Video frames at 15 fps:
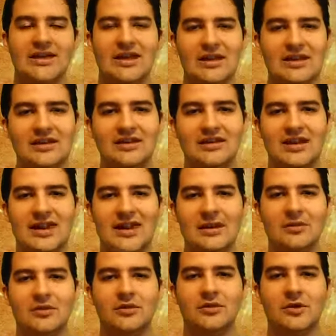in the
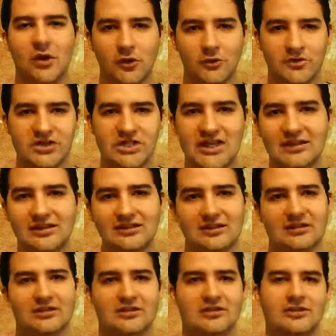name of
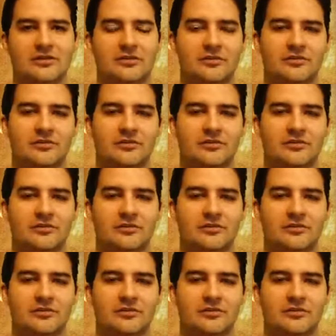Jesus.